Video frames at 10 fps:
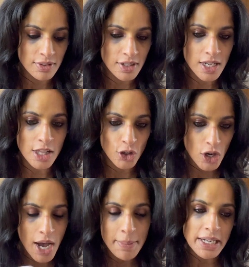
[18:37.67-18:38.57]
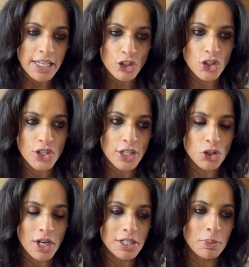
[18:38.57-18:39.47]
color combinations I
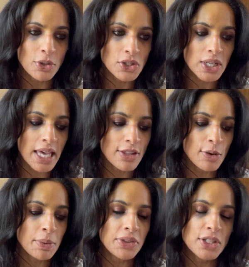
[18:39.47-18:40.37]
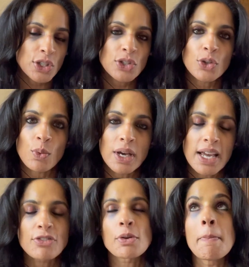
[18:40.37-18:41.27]
tried to put together, but this is the one
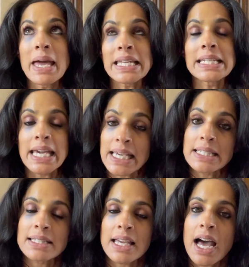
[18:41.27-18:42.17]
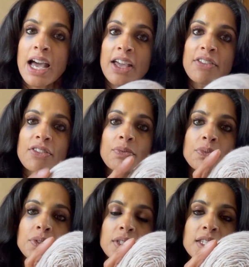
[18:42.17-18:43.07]
after many days that I
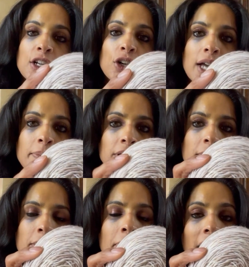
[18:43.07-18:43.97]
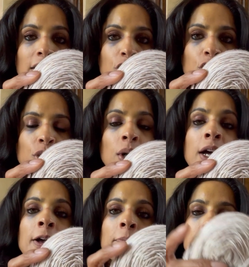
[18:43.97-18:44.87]
still kept coming back to.
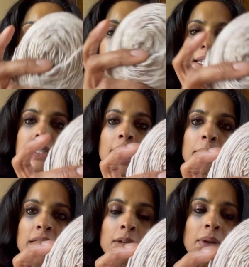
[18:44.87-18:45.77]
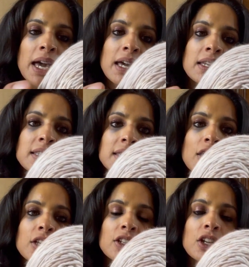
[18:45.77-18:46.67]
This is La Bien Aimée, and it's
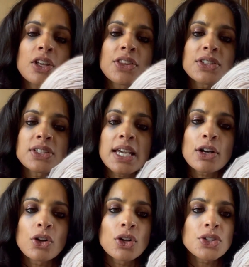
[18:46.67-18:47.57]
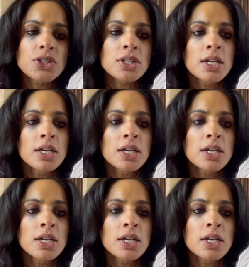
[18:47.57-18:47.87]
in the singles